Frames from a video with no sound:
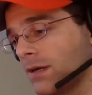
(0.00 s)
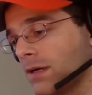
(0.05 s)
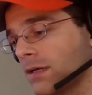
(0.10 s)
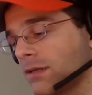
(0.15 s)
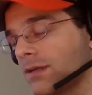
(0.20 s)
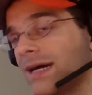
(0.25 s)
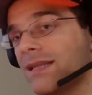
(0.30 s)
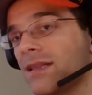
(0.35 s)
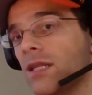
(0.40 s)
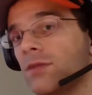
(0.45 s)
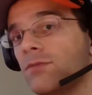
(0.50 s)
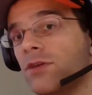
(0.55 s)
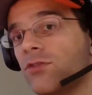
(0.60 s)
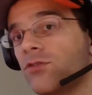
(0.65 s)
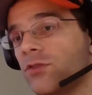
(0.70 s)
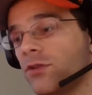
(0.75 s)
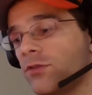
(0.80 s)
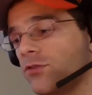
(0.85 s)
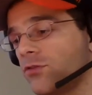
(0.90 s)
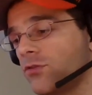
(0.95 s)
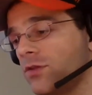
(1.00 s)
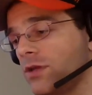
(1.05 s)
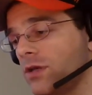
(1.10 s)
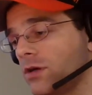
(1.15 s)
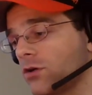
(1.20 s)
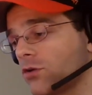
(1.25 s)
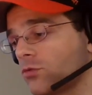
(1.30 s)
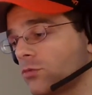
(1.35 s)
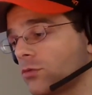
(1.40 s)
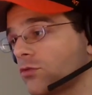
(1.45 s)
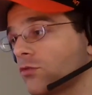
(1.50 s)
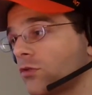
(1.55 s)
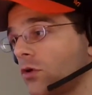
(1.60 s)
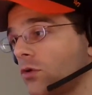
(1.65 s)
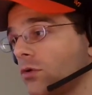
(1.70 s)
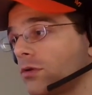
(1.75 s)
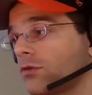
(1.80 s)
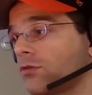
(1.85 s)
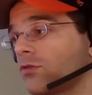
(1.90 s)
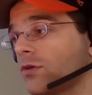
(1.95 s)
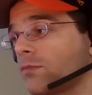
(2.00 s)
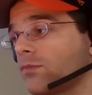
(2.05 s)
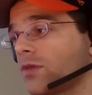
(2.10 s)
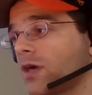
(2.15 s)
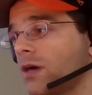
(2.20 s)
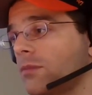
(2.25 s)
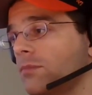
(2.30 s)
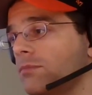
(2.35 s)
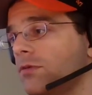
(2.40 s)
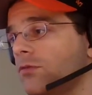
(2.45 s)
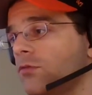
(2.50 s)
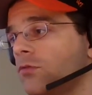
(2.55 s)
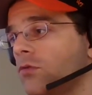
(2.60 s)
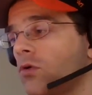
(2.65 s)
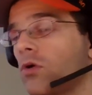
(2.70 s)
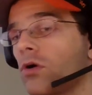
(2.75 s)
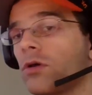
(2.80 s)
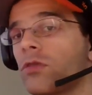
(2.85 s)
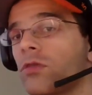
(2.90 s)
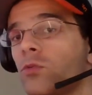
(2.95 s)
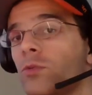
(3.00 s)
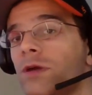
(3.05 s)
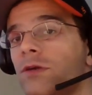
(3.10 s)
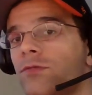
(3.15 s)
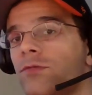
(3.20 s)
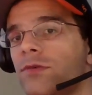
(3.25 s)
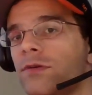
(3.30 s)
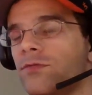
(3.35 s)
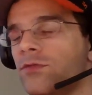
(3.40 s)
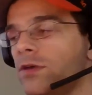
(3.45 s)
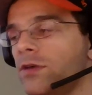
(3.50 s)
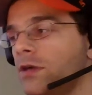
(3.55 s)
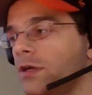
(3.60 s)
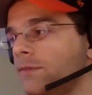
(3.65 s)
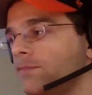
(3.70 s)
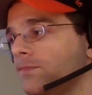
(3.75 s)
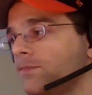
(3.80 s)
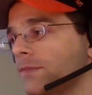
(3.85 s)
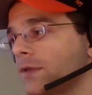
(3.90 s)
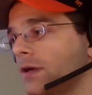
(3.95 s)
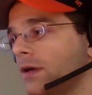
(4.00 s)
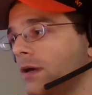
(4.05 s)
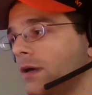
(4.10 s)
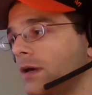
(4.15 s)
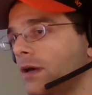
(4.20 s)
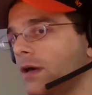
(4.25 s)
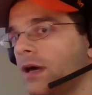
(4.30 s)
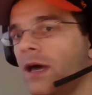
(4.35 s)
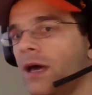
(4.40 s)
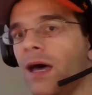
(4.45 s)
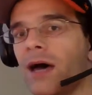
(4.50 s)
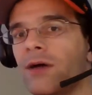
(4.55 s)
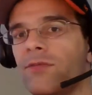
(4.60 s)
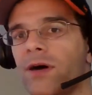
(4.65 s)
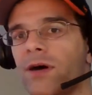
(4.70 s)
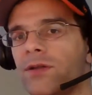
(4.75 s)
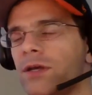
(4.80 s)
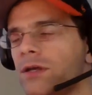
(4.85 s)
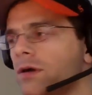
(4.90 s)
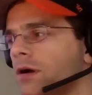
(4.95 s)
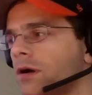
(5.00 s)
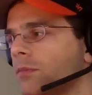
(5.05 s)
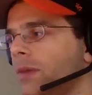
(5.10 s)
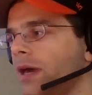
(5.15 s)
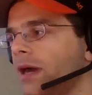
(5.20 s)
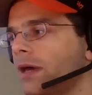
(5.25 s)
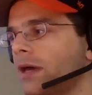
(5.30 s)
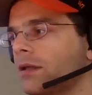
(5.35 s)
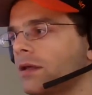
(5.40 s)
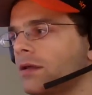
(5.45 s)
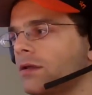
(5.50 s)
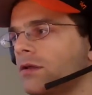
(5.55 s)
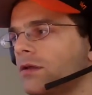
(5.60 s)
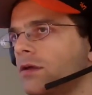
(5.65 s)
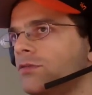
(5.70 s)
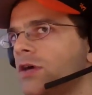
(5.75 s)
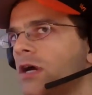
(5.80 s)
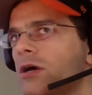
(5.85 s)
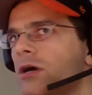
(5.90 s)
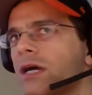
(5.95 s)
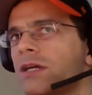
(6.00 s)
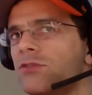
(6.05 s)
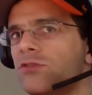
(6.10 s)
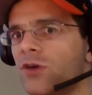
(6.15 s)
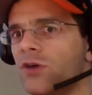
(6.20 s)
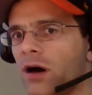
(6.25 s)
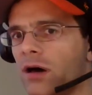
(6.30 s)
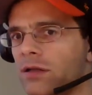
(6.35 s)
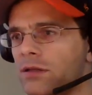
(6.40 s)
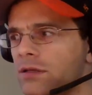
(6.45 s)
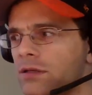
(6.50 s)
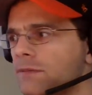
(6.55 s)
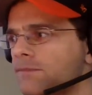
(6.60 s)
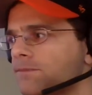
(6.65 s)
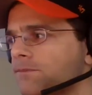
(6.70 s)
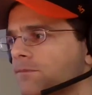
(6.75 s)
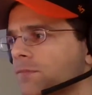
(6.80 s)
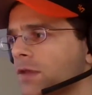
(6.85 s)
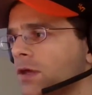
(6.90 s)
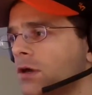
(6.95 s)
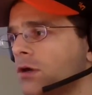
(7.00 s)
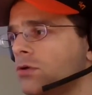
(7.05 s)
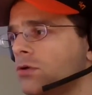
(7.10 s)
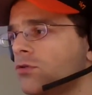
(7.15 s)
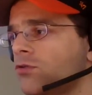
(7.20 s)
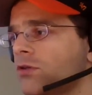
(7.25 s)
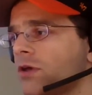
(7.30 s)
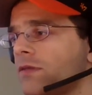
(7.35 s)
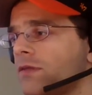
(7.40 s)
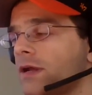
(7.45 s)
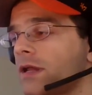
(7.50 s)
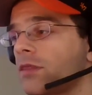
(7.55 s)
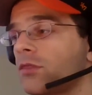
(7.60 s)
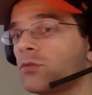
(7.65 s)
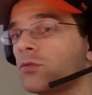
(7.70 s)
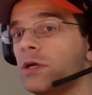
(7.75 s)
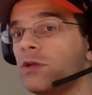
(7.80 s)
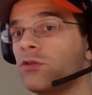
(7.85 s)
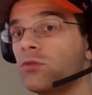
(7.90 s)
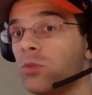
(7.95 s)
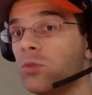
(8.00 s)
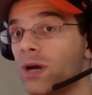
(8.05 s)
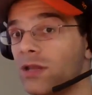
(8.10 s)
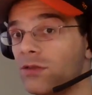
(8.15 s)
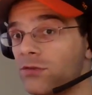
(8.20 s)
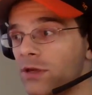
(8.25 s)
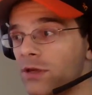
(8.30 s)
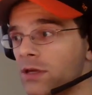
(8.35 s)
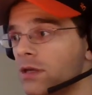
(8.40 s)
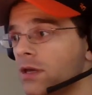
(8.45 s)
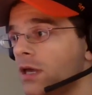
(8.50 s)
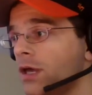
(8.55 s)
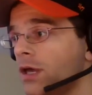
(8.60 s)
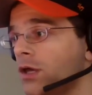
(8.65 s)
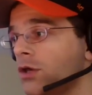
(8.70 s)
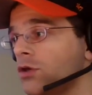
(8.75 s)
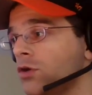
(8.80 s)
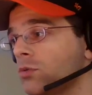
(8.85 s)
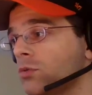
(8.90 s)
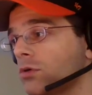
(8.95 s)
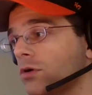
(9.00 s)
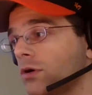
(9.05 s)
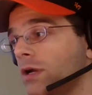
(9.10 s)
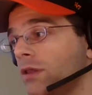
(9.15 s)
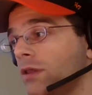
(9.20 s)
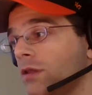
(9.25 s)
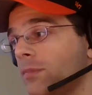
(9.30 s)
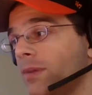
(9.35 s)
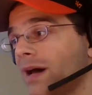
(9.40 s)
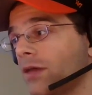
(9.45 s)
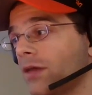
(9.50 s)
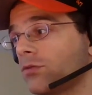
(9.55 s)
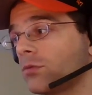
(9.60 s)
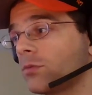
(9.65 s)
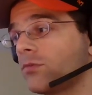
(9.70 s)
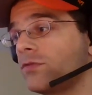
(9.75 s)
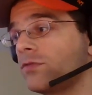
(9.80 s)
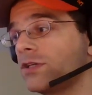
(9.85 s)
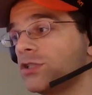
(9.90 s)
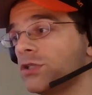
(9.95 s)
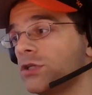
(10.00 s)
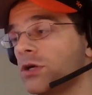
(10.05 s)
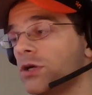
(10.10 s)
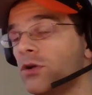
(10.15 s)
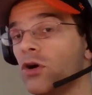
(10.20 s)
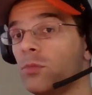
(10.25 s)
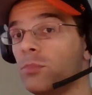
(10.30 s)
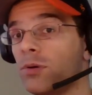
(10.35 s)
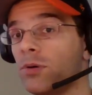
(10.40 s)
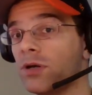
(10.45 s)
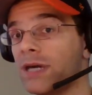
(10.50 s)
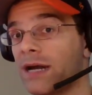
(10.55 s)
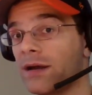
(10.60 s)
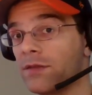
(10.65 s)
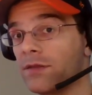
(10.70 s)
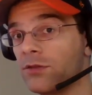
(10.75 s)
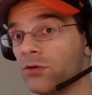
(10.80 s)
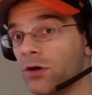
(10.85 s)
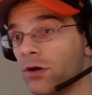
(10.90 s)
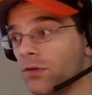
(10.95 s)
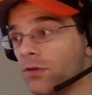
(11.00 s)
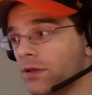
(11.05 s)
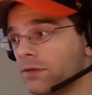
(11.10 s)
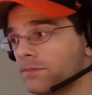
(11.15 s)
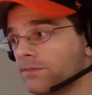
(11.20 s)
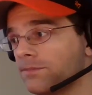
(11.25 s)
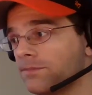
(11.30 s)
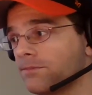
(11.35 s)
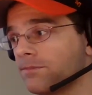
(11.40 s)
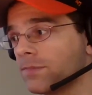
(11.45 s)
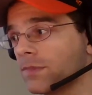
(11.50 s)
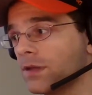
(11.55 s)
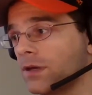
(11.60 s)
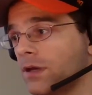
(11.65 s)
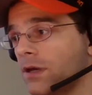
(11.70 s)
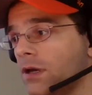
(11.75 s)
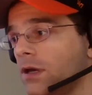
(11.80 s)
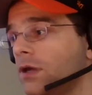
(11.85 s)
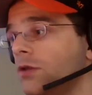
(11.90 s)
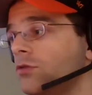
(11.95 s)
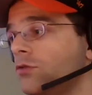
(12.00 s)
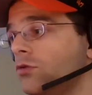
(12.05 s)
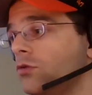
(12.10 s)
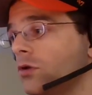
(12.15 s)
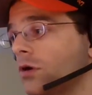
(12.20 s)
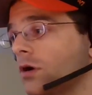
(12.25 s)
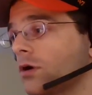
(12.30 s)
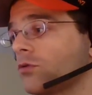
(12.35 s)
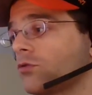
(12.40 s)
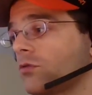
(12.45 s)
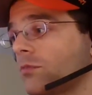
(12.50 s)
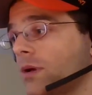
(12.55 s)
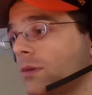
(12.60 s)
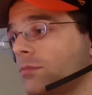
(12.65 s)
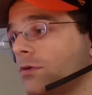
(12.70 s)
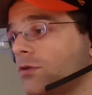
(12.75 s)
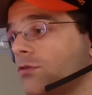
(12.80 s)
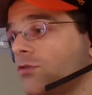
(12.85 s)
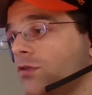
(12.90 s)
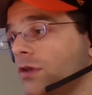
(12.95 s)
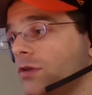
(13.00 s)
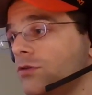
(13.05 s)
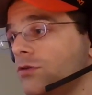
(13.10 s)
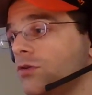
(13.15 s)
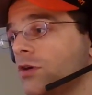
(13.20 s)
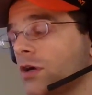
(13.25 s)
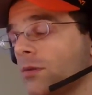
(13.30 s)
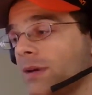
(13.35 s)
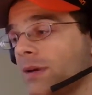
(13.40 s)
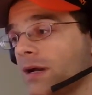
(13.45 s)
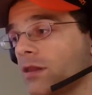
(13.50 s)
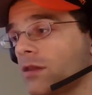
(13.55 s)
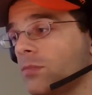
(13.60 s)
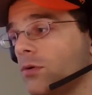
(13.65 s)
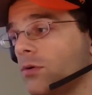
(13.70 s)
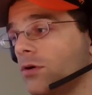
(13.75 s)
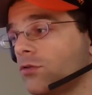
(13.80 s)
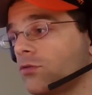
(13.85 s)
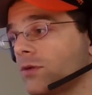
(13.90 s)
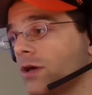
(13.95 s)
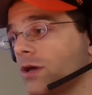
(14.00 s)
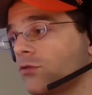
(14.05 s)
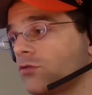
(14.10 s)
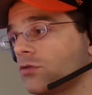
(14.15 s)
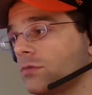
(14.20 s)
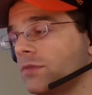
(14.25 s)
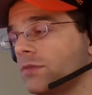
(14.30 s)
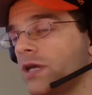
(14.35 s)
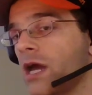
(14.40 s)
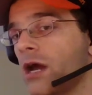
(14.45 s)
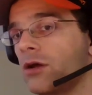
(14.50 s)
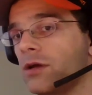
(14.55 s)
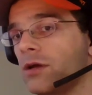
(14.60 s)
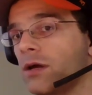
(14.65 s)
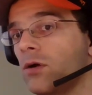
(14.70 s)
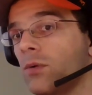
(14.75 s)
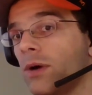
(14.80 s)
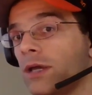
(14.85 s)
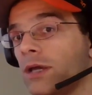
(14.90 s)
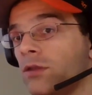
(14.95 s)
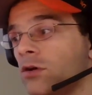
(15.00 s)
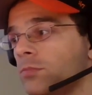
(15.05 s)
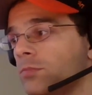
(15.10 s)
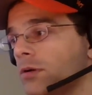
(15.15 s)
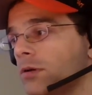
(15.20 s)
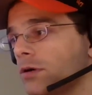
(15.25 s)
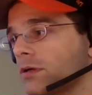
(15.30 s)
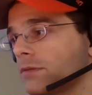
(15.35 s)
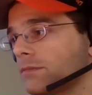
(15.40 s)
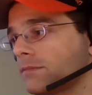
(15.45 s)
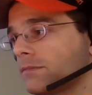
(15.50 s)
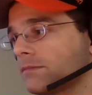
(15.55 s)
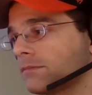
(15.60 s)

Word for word: Clyde Livingston's sneakers were stolen sometime before 315. I found a young man, Derek Dunn, who said that at 320 you were in the bathroom fishing your notebook out of the toilet. Two girls remembered seeing you come out of the boys' restroom carrying a wet notebook.